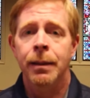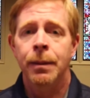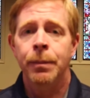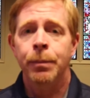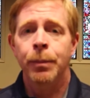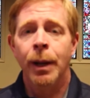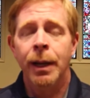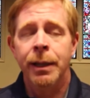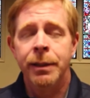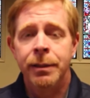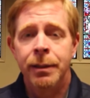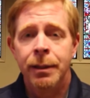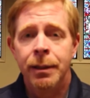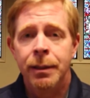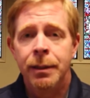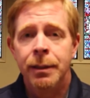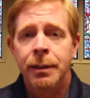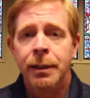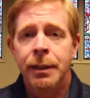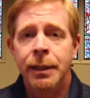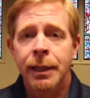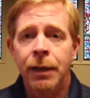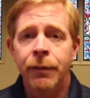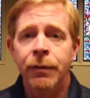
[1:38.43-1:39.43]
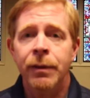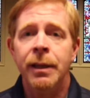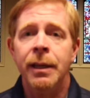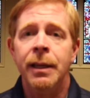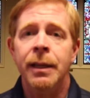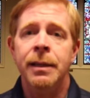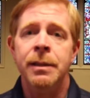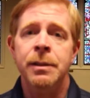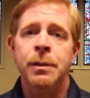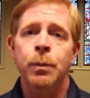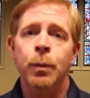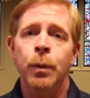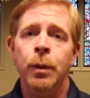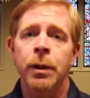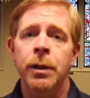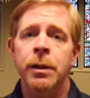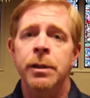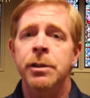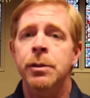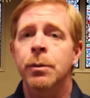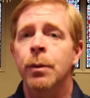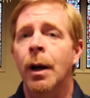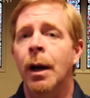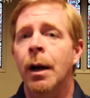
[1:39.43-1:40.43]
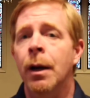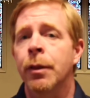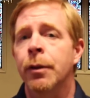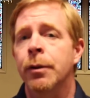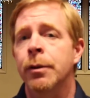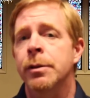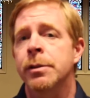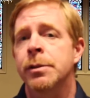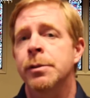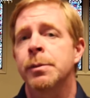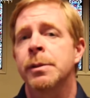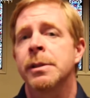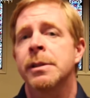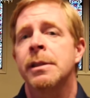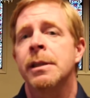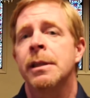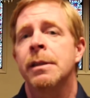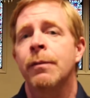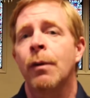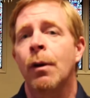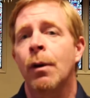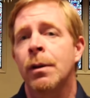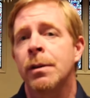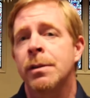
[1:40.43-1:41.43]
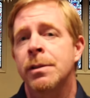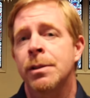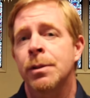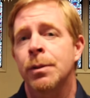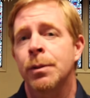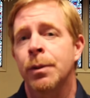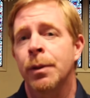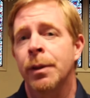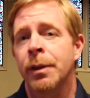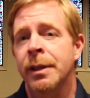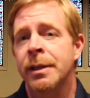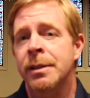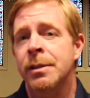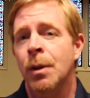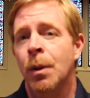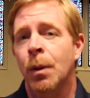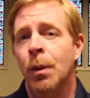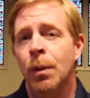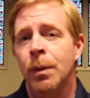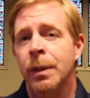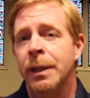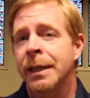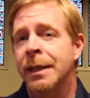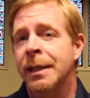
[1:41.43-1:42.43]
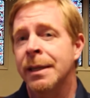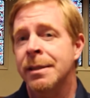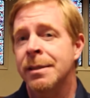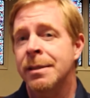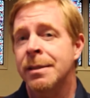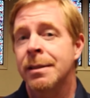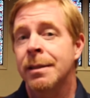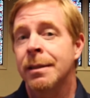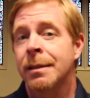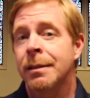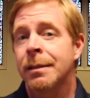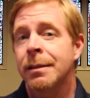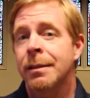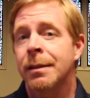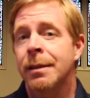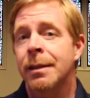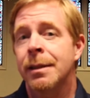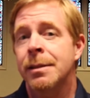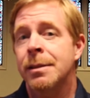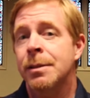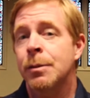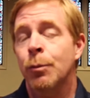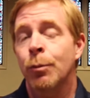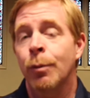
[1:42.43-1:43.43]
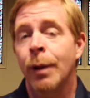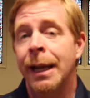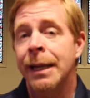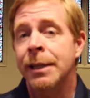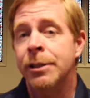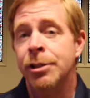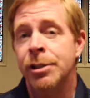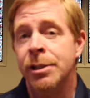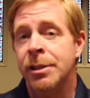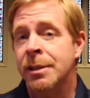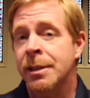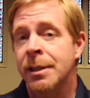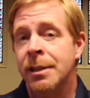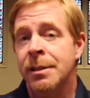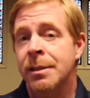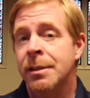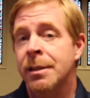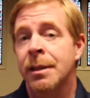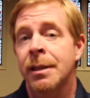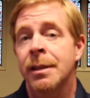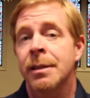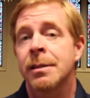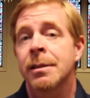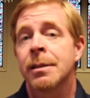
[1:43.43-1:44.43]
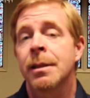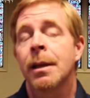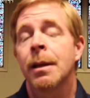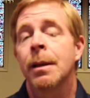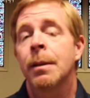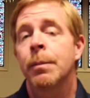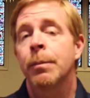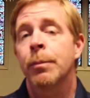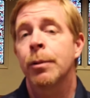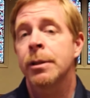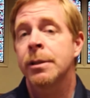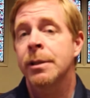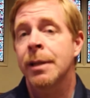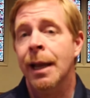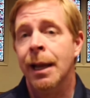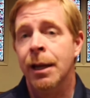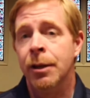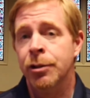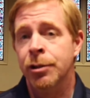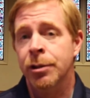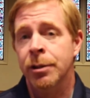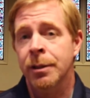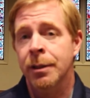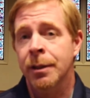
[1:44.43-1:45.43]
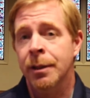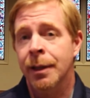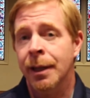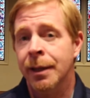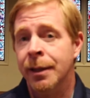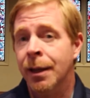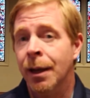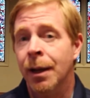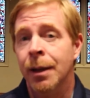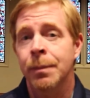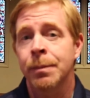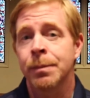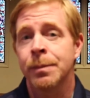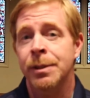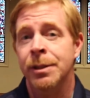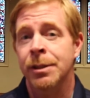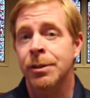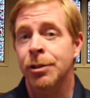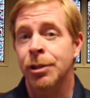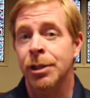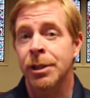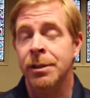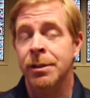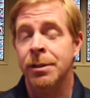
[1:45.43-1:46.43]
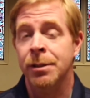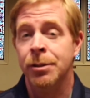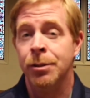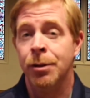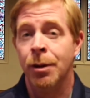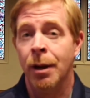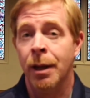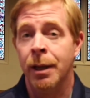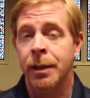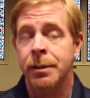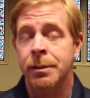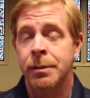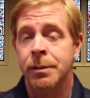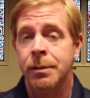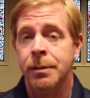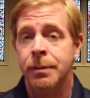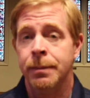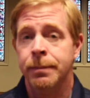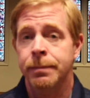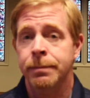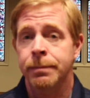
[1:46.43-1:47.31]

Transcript: but giving His word so others receive also this holiness, this righteousness, this protection that comes in Jesus Christ.